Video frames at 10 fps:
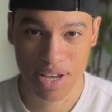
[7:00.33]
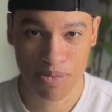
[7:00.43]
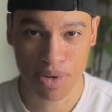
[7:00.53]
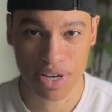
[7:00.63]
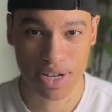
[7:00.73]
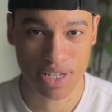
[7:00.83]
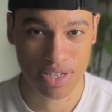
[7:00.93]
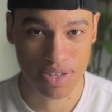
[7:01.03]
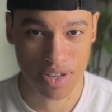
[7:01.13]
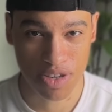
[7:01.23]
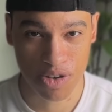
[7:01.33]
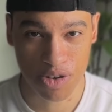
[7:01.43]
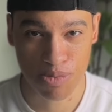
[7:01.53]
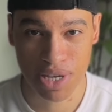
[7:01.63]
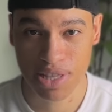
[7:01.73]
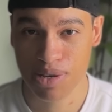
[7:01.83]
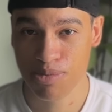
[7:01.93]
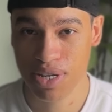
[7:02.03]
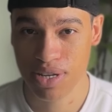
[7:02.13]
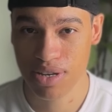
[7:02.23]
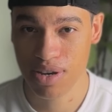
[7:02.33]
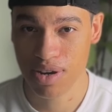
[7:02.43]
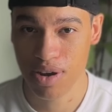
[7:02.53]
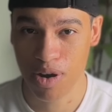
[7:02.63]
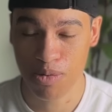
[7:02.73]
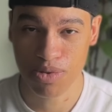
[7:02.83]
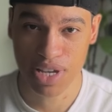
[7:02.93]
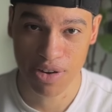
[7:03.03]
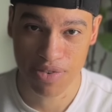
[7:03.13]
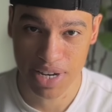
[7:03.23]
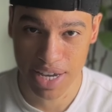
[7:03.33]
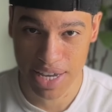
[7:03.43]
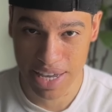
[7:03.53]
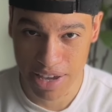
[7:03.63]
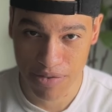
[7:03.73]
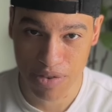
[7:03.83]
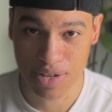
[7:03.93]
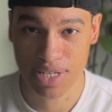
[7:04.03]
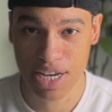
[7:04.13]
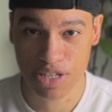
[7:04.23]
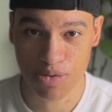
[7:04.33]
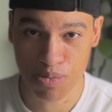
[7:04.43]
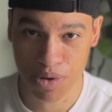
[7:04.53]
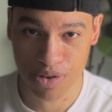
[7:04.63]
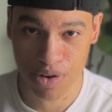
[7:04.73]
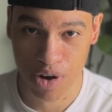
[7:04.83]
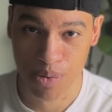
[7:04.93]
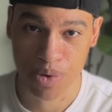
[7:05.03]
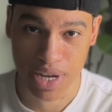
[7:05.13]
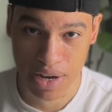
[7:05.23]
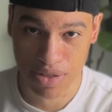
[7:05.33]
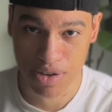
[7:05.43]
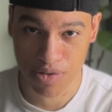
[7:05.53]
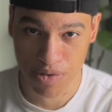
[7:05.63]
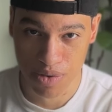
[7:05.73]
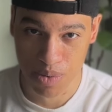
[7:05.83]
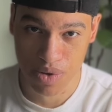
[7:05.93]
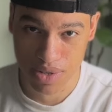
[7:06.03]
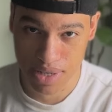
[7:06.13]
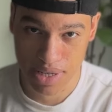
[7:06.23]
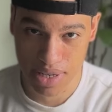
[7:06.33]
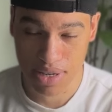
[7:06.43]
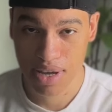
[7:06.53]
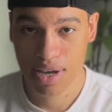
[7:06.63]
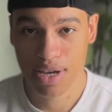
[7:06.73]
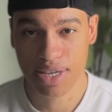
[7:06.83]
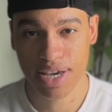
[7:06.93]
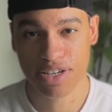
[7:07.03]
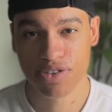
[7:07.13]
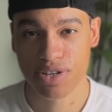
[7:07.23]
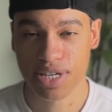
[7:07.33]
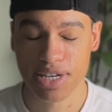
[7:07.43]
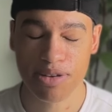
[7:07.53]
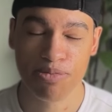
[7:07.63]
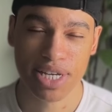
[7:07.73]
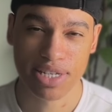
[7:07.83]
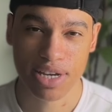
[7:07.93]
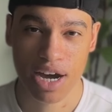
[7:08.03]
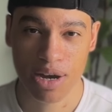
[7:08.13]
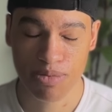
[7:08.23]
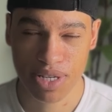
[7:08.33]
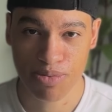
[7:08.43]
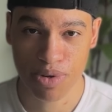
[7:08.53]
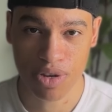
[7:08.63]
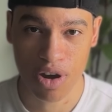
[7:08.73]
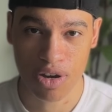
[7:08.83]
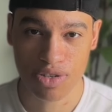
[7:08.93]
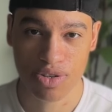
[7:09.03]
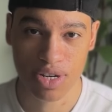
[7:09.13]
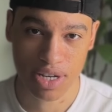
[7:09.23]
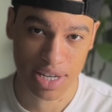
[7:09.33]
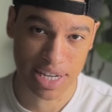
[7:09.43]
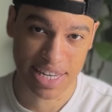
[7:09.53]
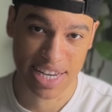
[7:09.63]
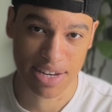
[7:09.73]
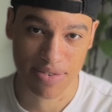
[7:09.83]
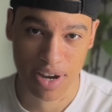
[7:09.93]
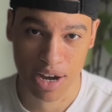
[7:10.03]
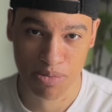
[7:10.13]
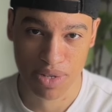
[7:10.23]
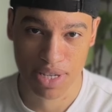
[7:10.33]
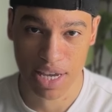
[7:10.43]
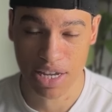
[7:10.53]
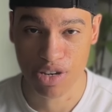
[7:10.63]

because you're being limited almost every day if you decide to put your artwork out there for the world to see. Yes, you're going to get amazing comments, but you're also going to get negative comments. And